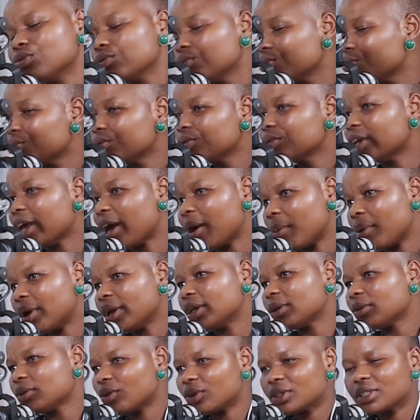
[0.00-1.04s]

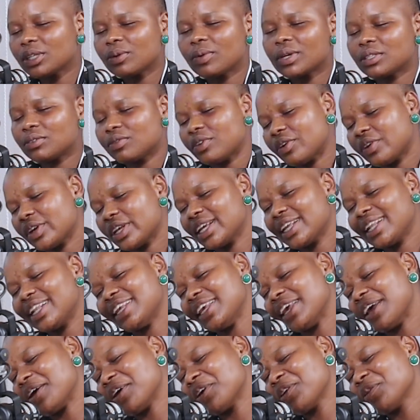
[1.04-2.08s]
Because he was very
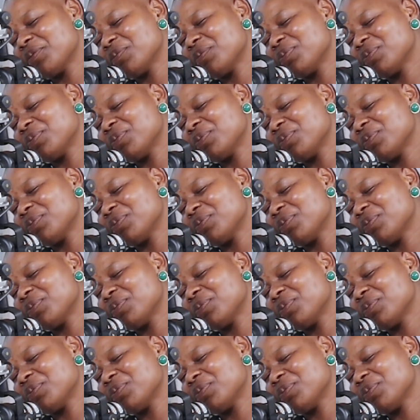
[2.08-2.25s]
clear.